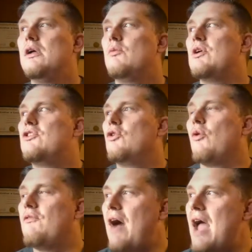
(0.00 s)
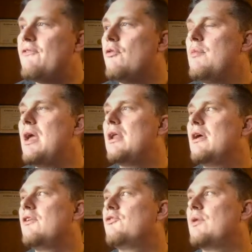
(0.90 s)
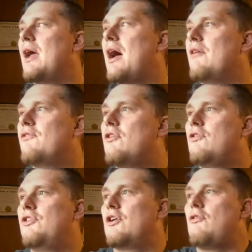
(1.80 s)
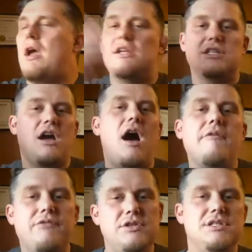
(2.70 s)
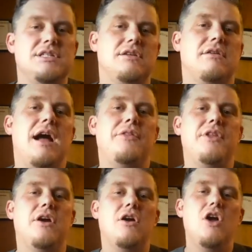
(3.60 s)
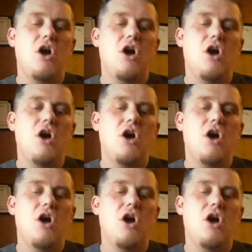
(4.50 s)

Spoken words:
We do revival meetings. We have the greatest conferences that are out there,